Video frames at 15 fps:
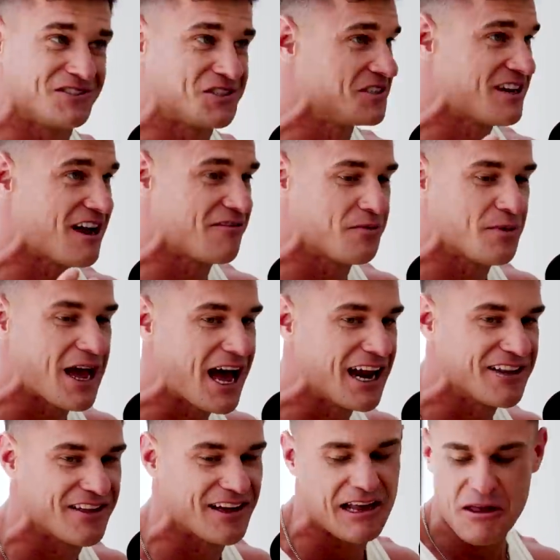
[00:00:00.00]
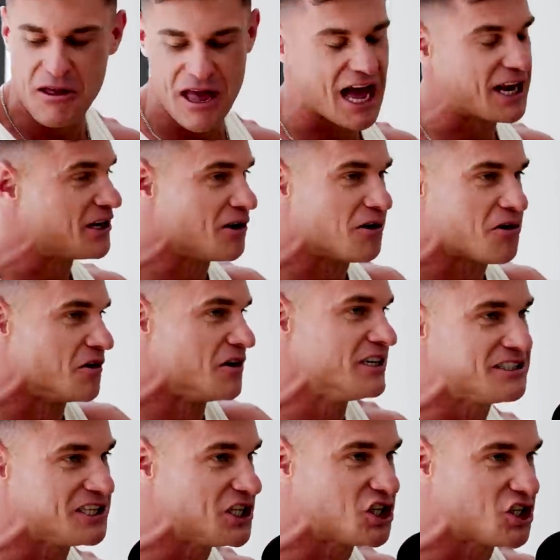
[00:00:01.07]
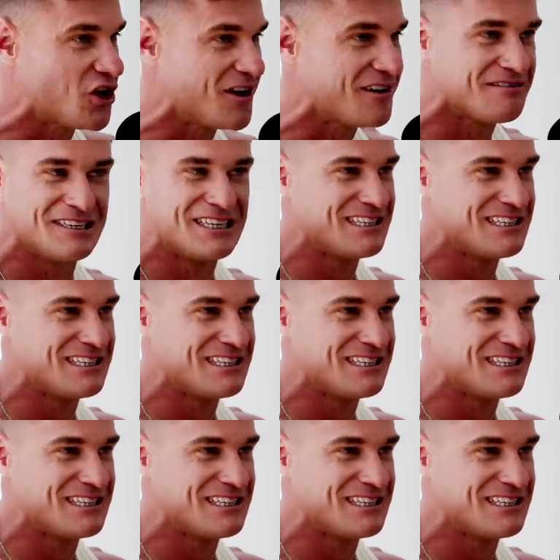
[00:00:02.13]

does not be anything, and you look good at a t-shirt,